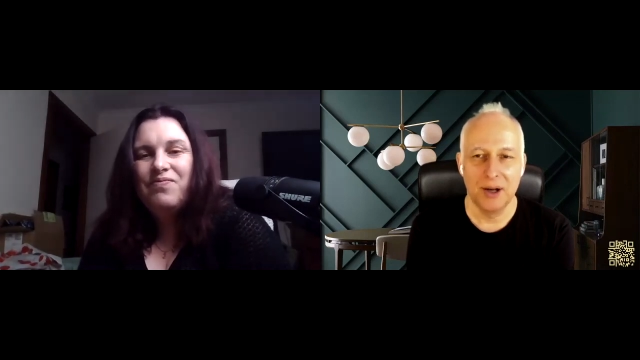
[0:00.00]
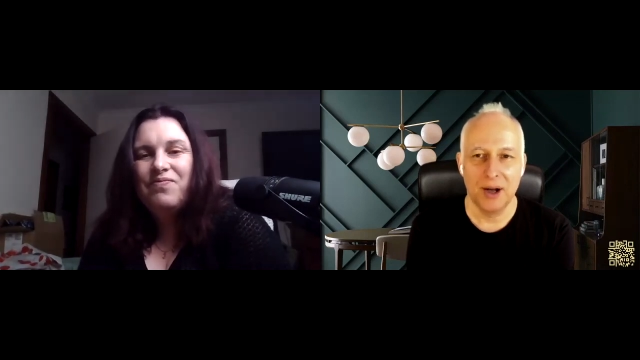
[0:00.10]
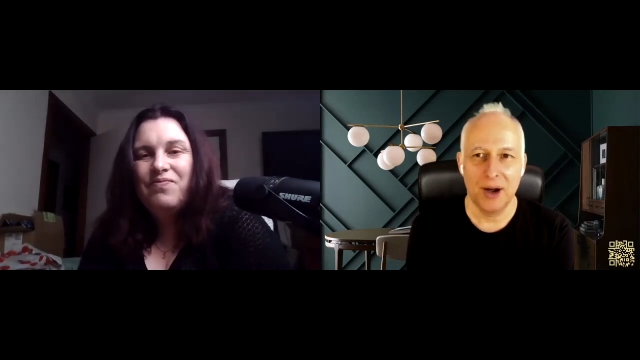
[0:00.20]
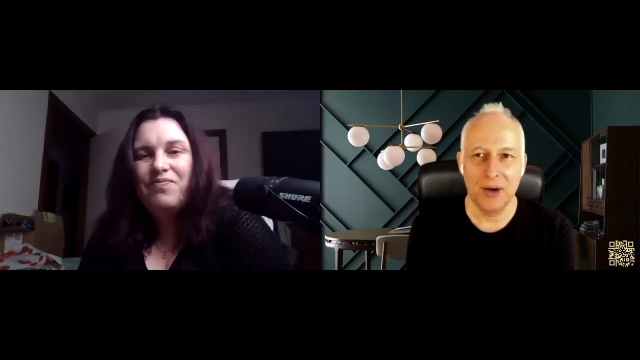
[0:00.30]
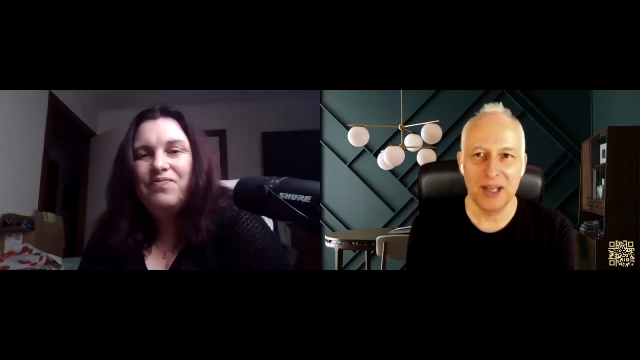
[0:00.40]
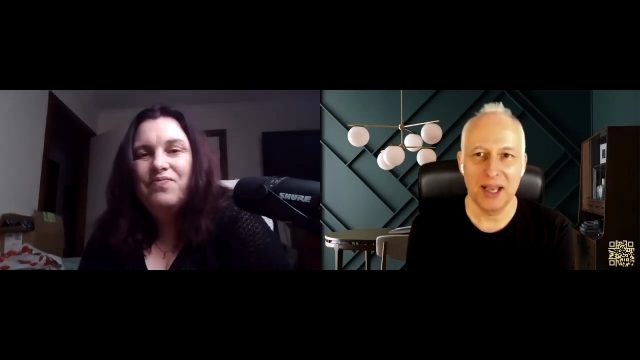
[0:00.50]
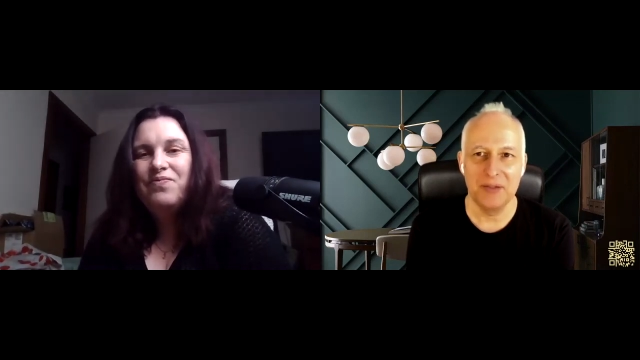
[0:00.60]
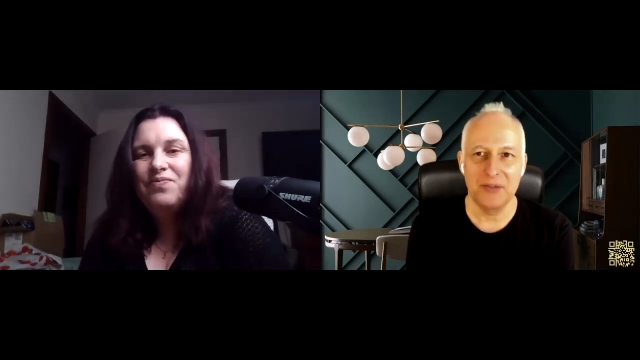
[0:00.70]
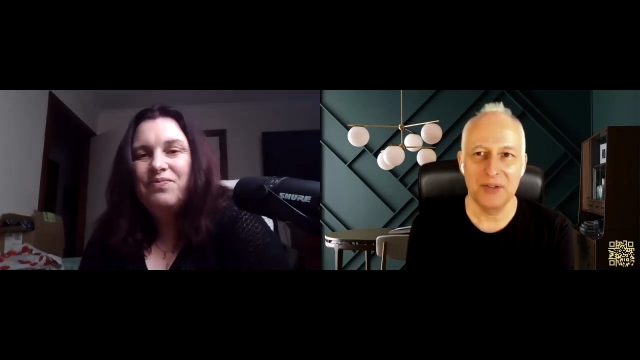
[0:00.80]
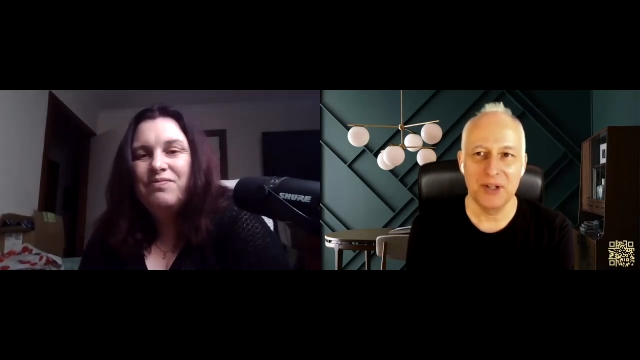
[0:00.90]
Speaker 1: okay
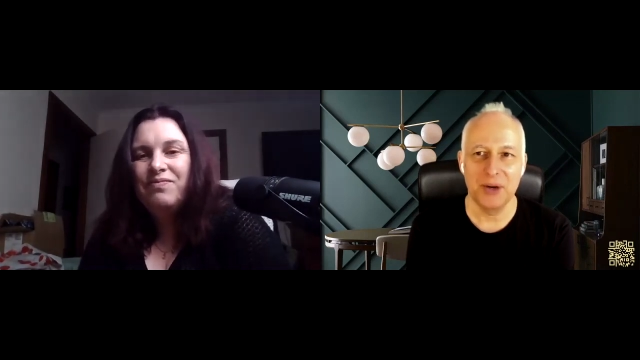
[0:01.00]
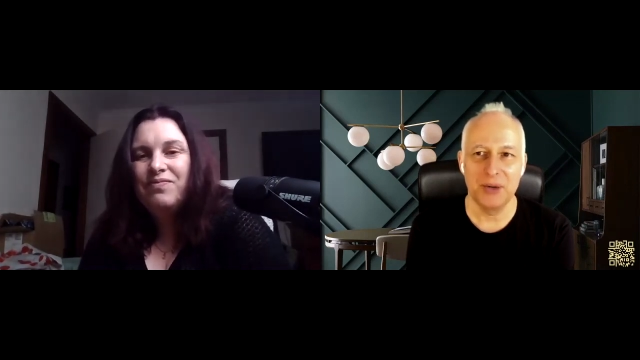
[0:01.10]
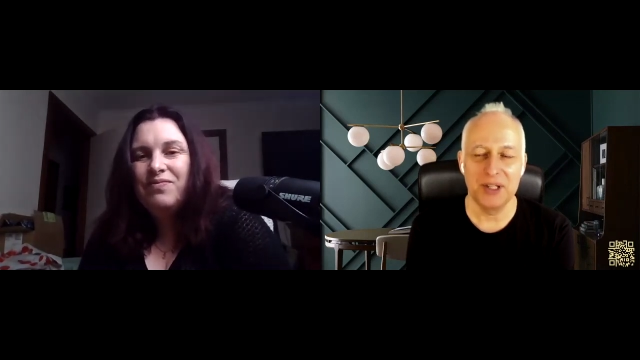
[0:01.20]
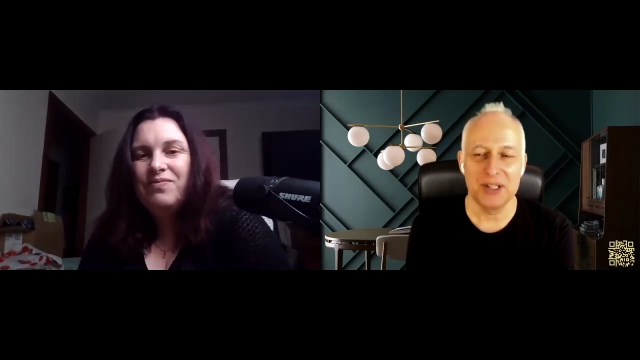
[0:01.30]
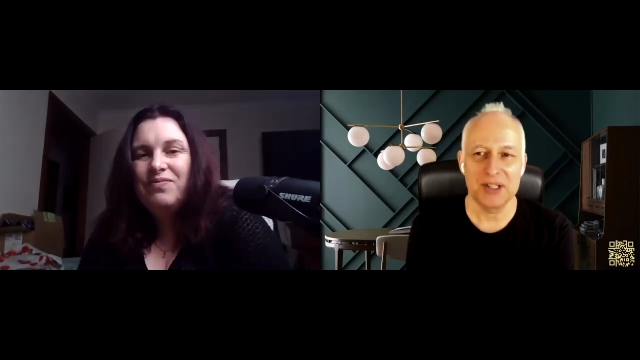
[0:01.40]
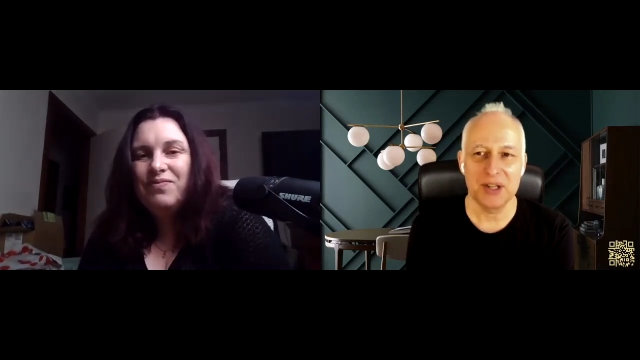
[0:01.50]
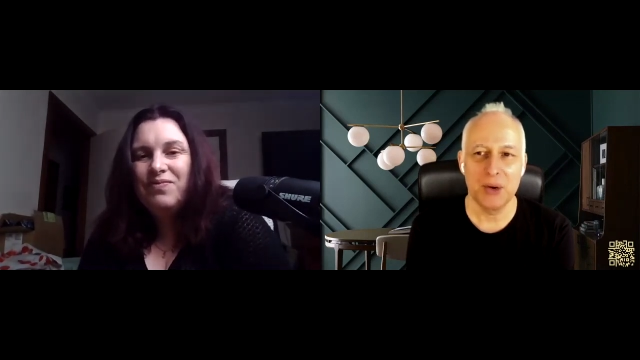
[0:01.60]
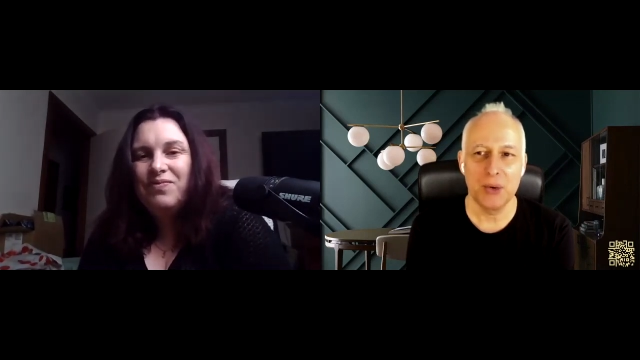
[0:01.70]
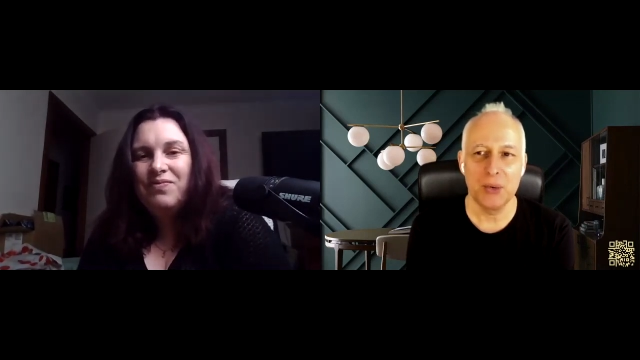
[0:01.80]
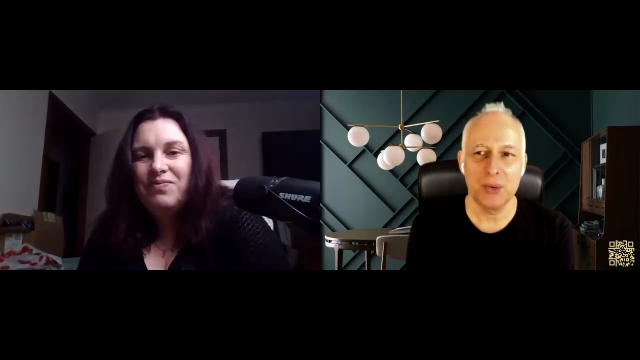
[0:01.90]
fiona
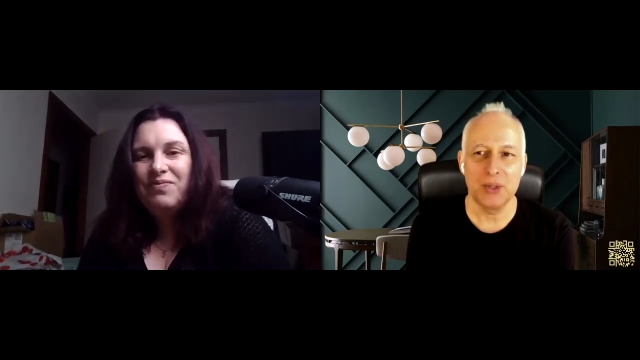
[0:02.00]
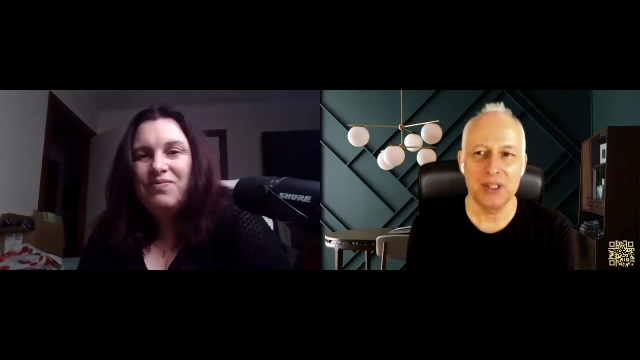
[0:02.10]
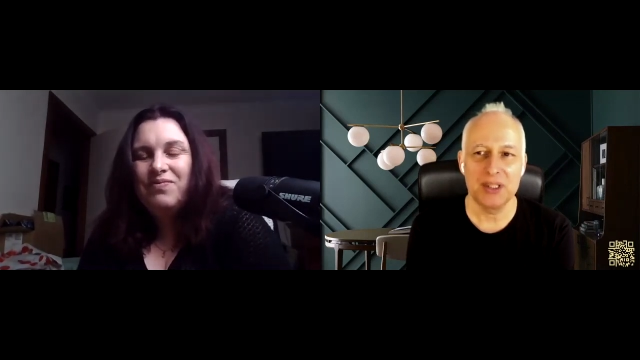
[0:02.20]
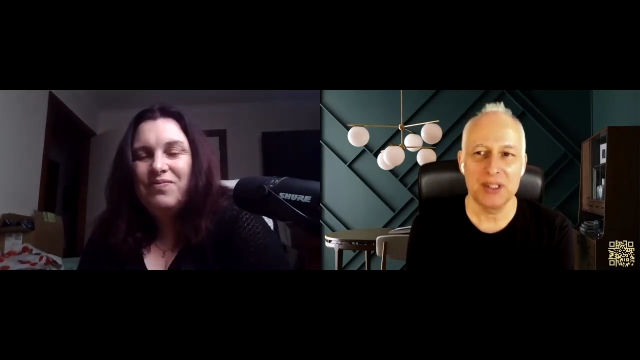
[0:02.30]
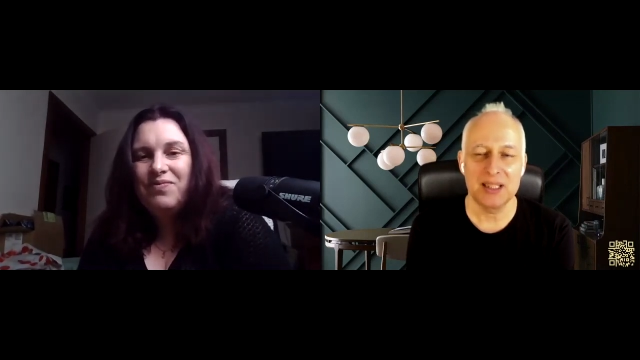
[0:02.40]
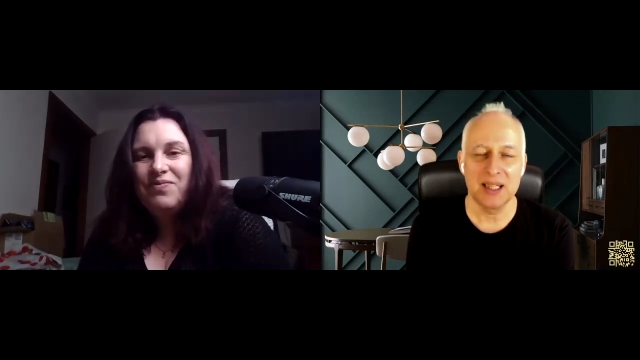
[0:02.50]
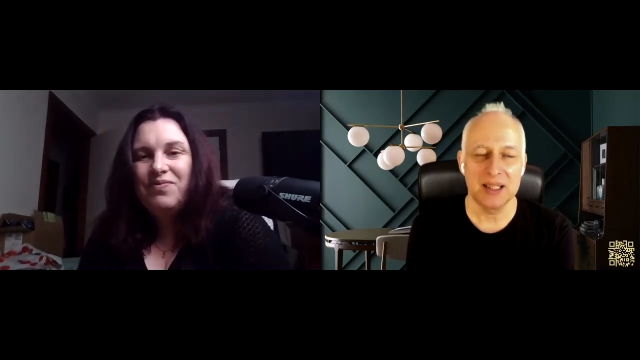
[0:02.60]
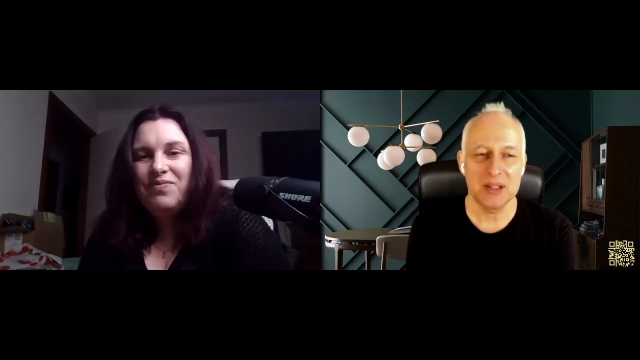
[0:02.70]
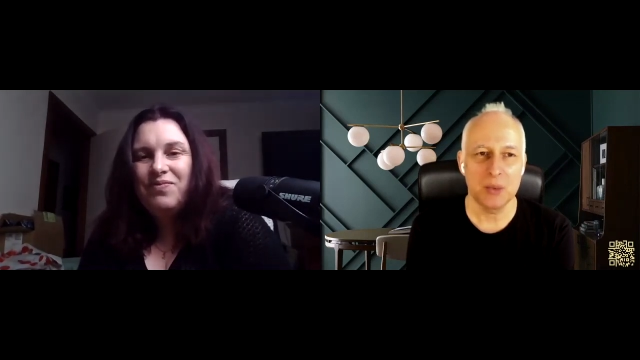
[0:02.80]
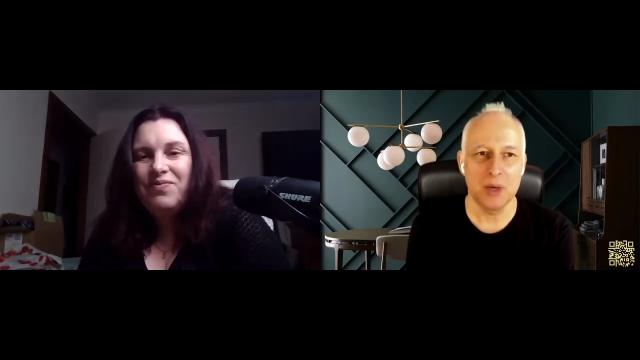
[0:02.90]
so tell
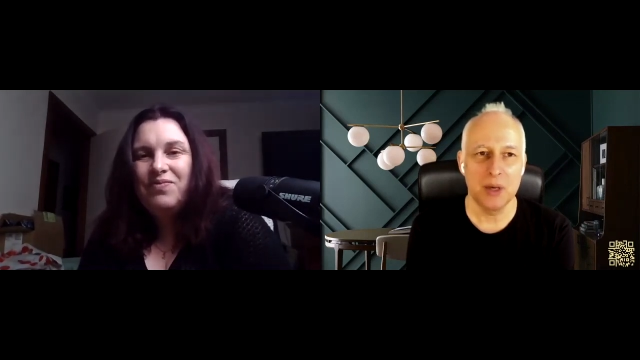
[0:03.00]
us where